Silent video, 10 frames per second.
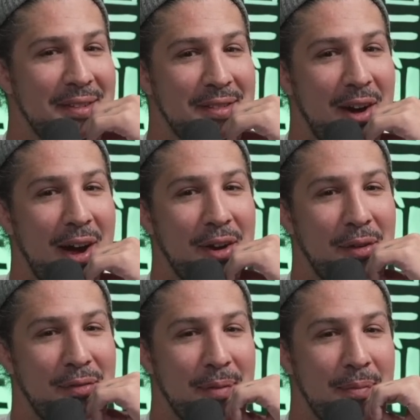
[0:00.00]
No, I know.
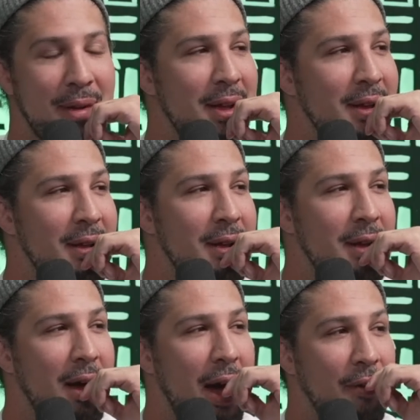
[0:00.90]
From, that's every
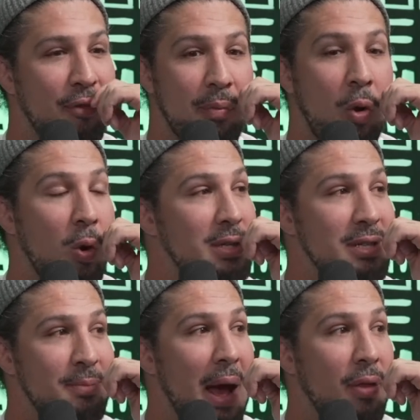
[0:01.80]
single from the big
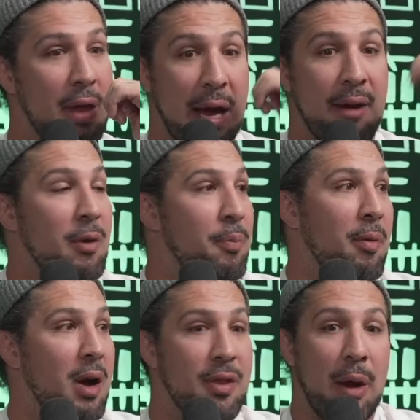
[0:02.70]
promotion. Mouth. That's every the
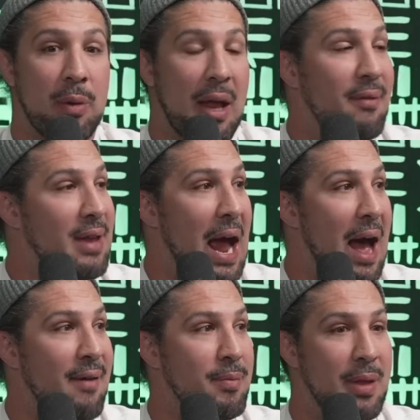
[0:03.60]
promotion. And they would love to
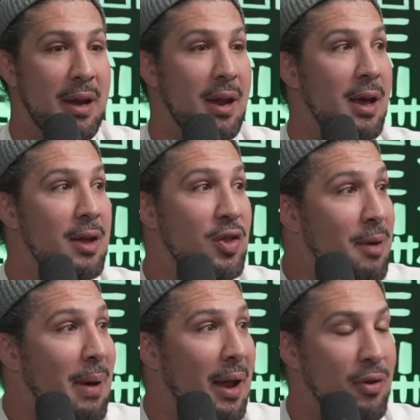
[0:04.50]
have him. Then yeah. think
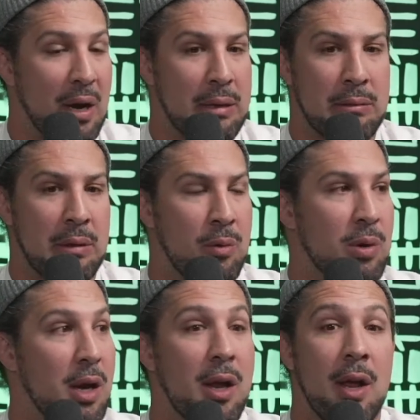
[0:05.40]
about it. They're like, oh, we're
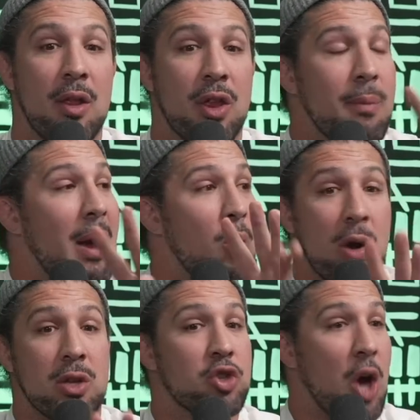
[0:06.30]
good. Think about
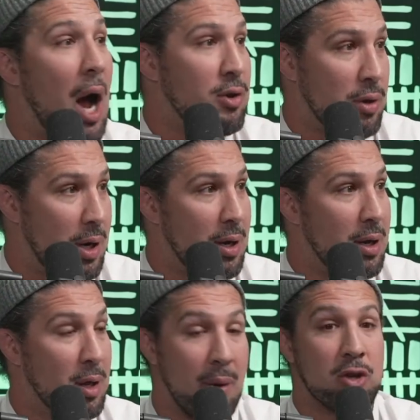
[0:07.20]
one Chatri.
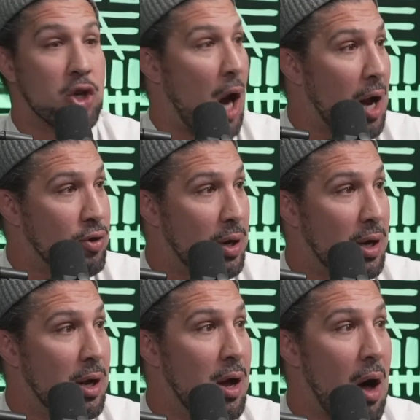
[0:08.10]
Think about Chatri. He's
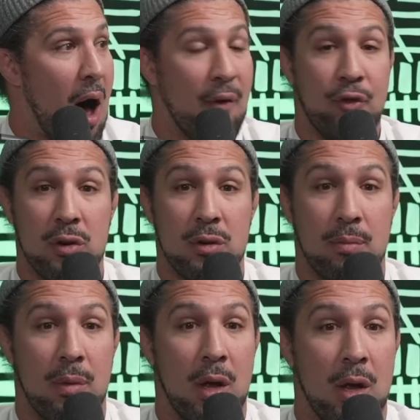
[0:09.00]
offering them offers
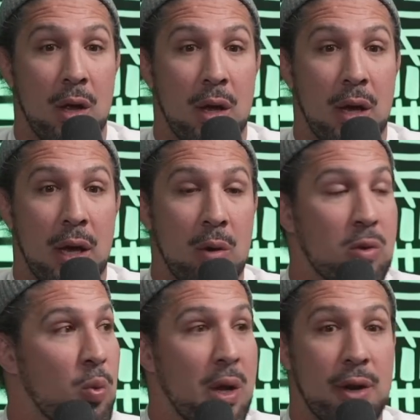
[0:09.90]
him. He was
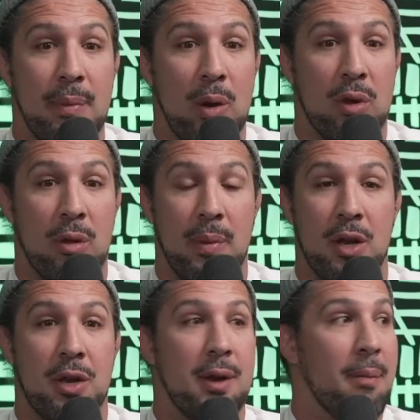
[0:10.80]
willing to meet with him
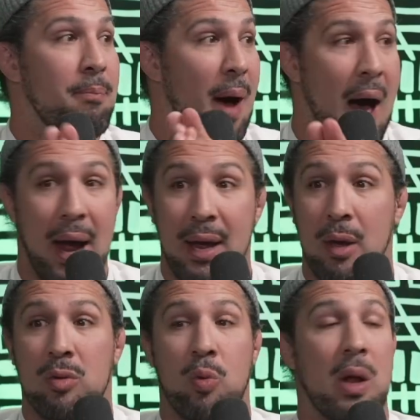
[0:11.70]
in Dubai. He
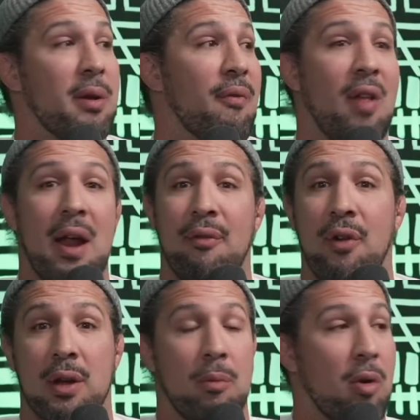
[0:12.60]
was willing to fly to
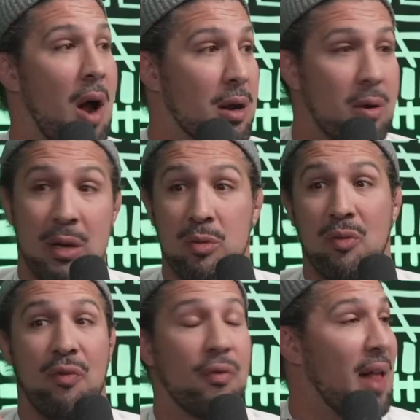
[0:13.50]
fucking Morocco. He's
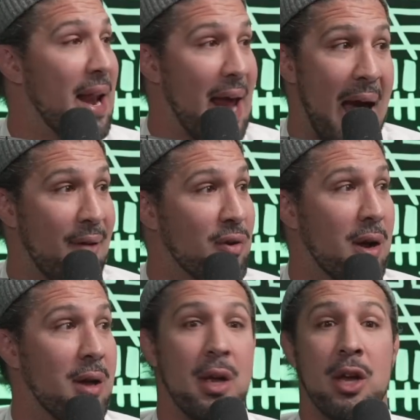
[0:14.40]
fly to
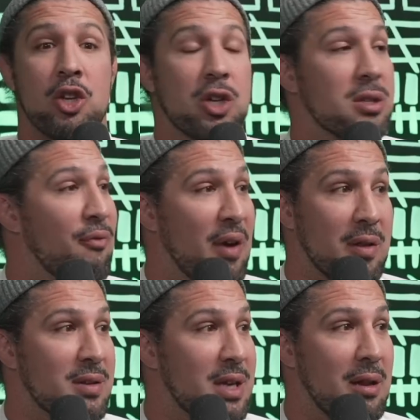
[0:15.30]
Africa just to figure
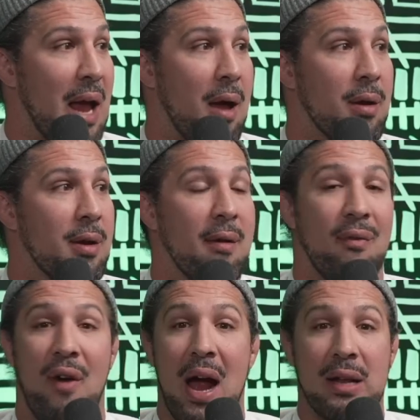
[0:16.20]
this deal out.
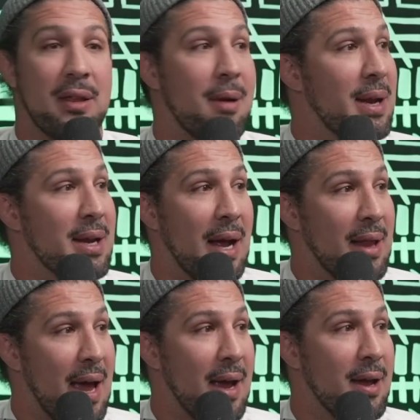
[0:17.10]
Finally, they meet in
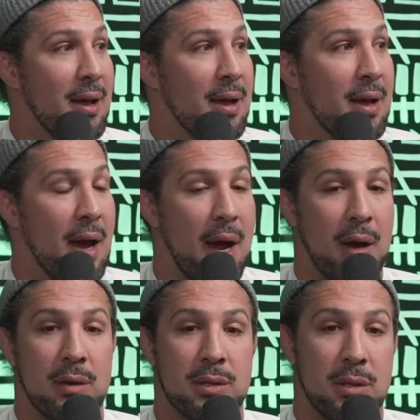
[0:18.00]
L.A. And he
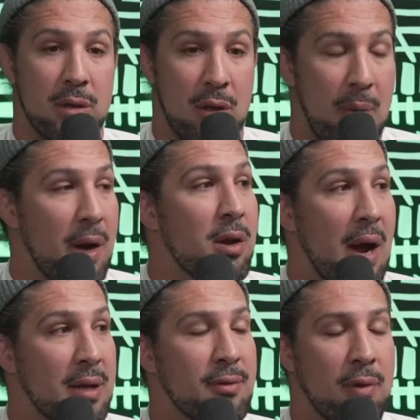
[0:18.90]
goes, the money you're
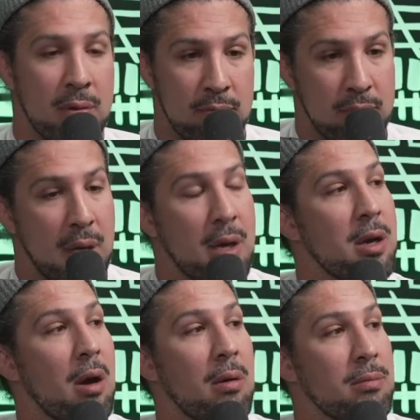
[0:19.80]
asking for, here you
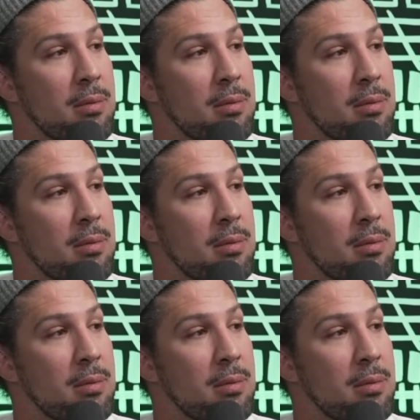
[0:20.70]
go.